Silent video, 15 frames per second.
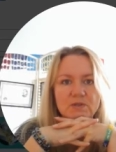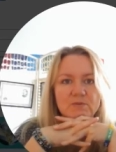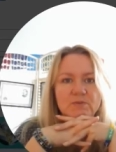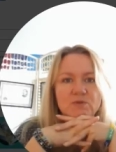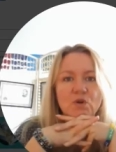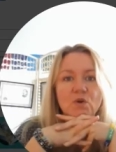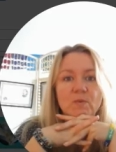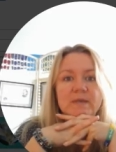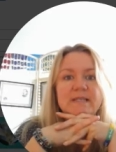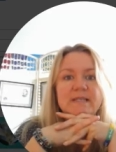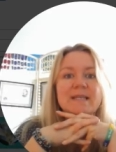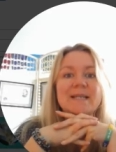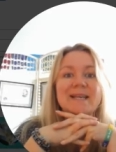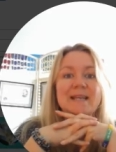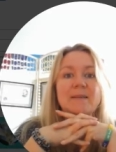It was always
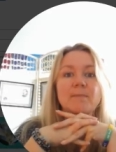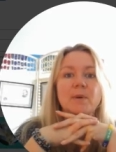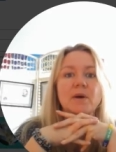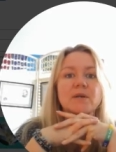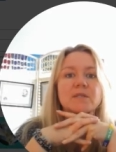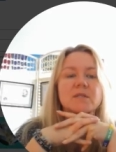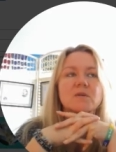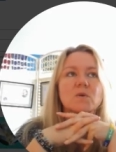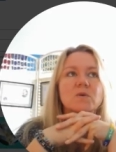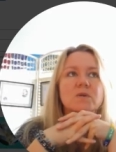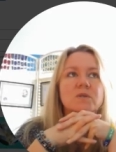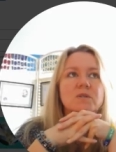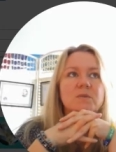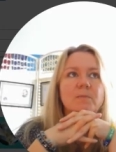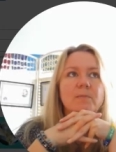an in-person
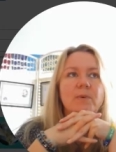course,